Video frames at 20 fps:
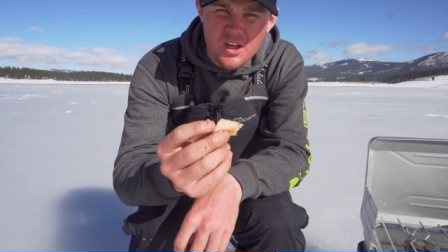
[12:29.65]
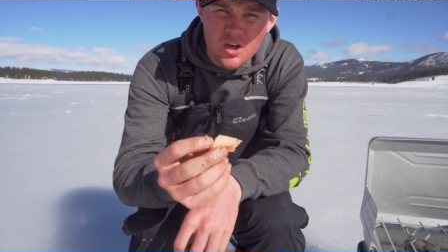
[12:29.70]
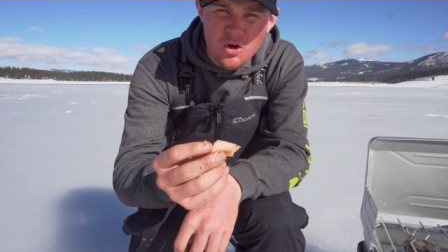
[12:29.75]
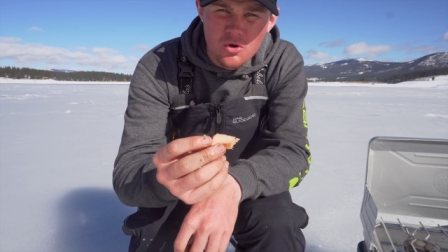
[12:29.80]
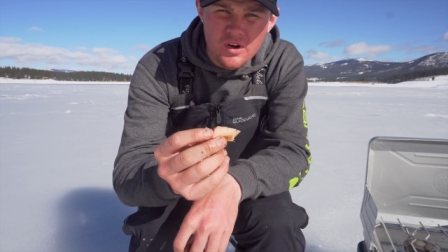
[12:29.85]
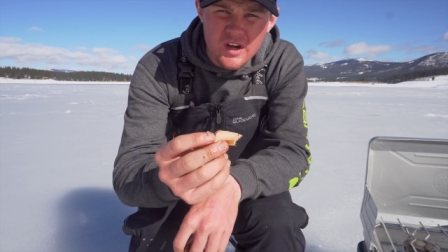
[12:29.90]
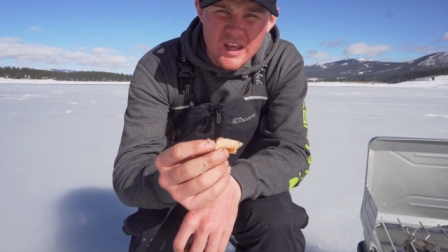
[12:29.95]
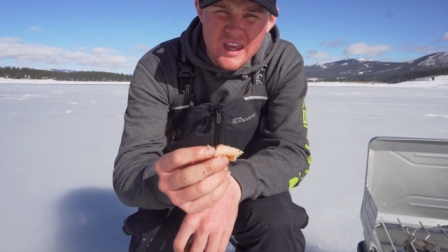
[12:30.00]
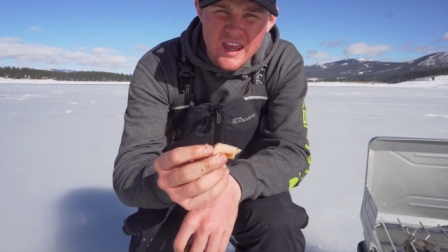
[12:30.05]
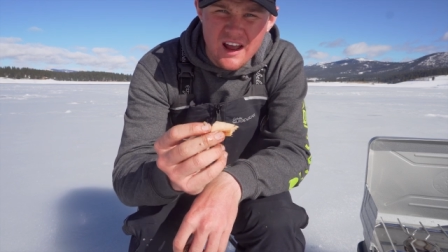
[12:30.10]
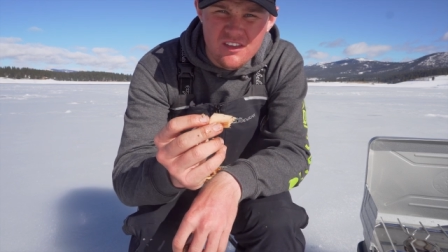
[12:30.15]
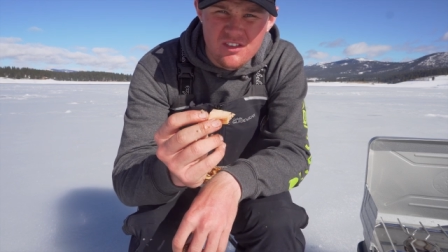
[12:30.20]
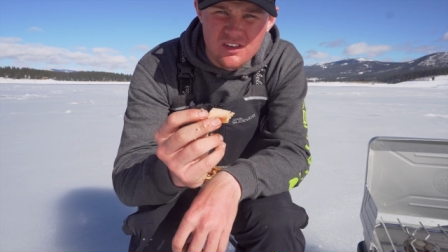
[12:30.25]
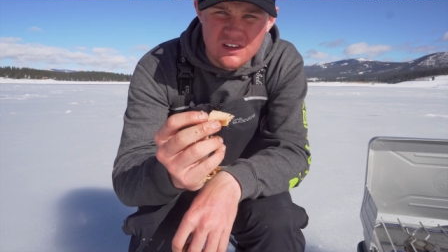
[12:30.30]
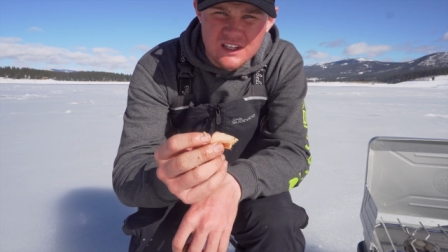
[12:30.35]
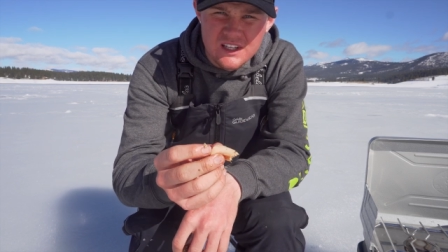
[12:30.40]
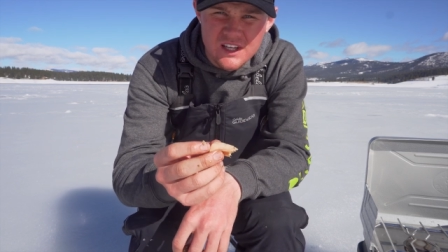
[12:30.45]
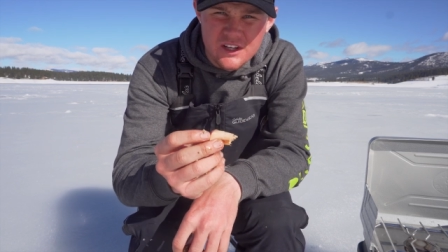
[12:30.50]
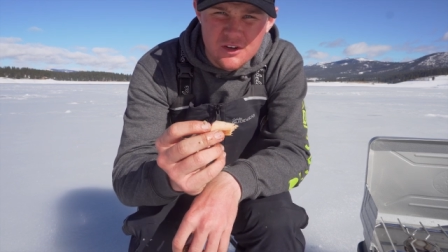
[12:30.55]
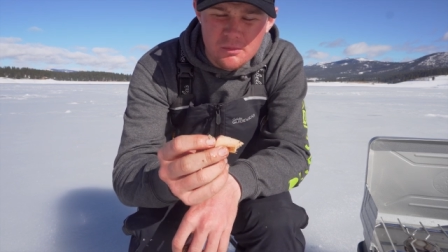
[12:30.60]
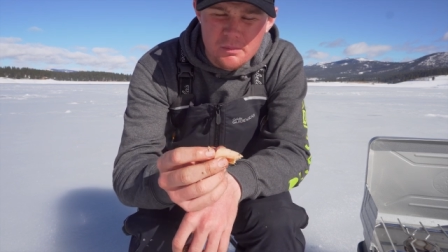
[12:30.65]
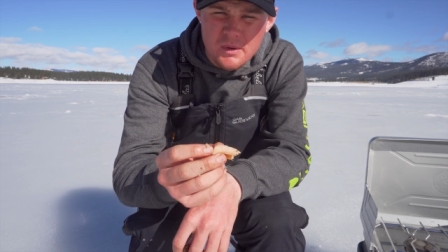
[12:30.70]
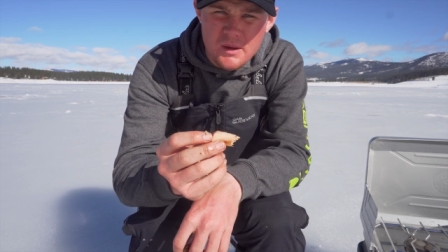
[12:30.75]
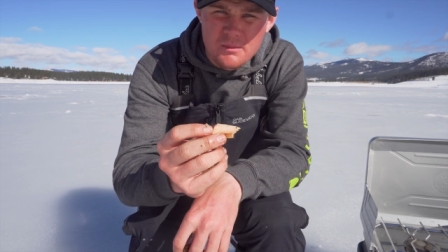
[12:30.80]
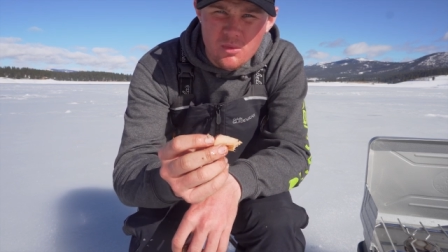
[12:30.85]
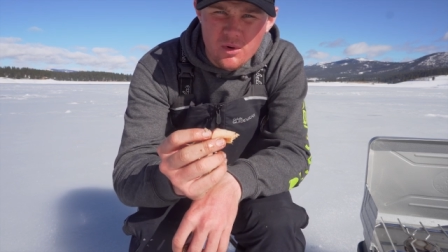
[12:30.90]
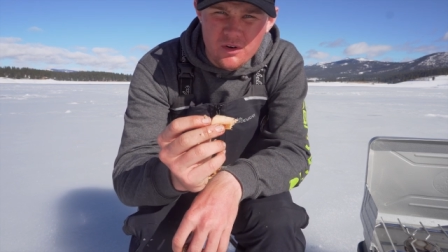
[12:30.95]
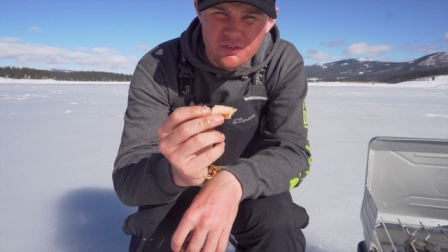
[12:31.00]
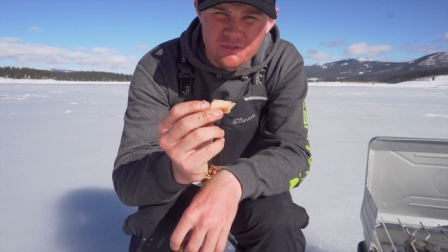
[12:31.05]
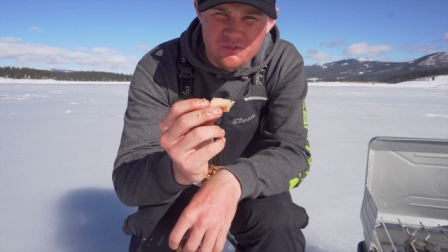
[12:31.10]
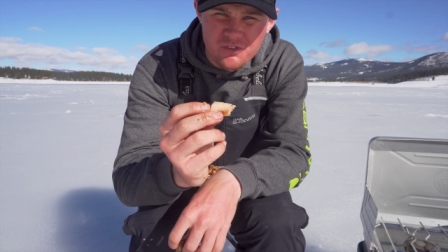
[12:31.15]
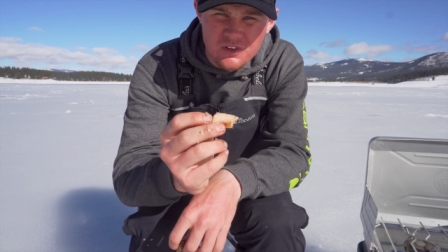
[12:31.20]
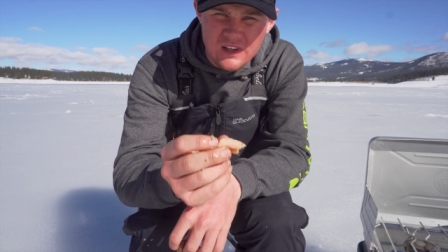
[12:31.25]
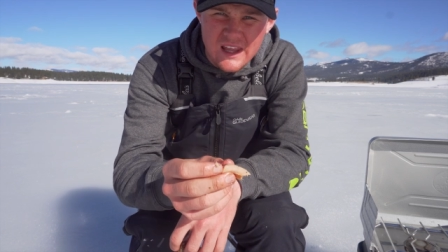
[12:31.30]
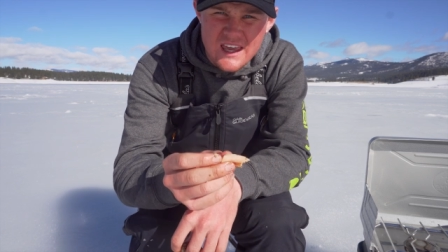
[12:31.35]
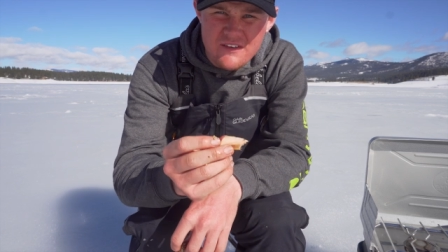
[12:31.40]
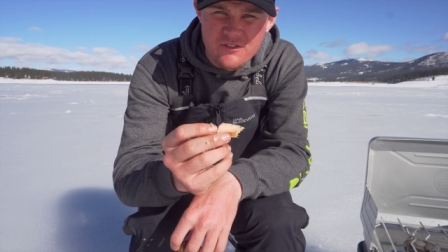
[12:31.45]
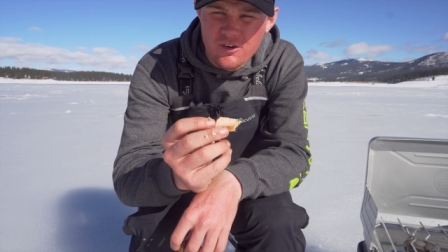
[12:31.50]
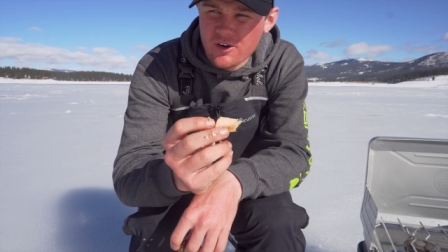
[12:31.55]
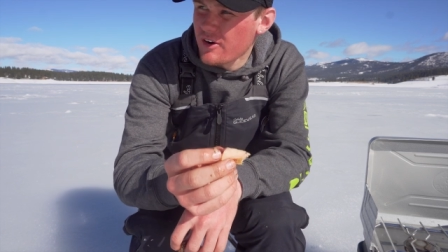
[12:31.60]
kokanee has a little bit more
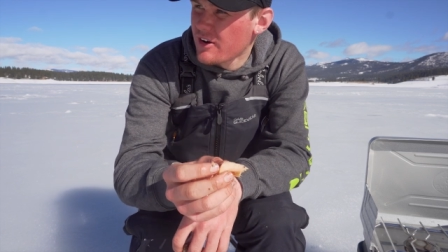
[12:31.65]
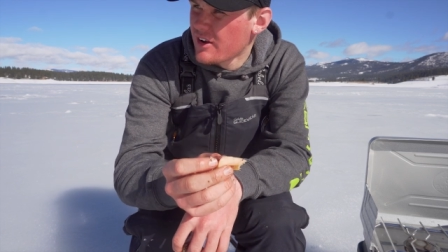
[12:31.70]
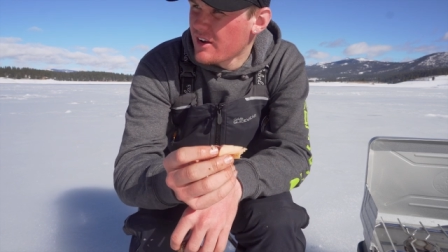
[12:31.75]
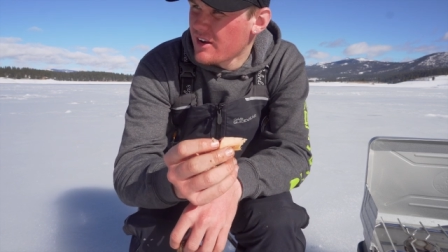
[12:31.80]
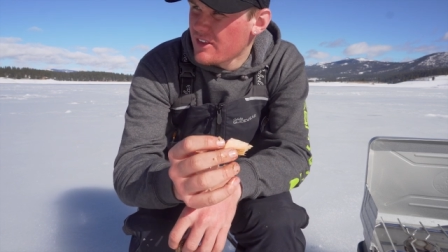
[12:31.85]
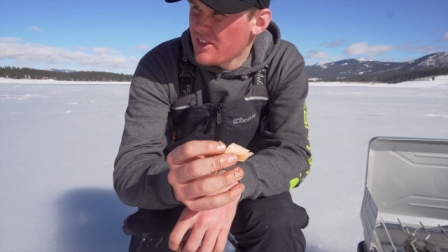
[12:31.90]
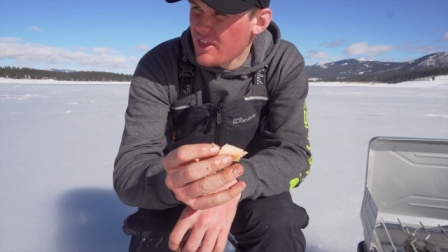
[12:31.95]
flavor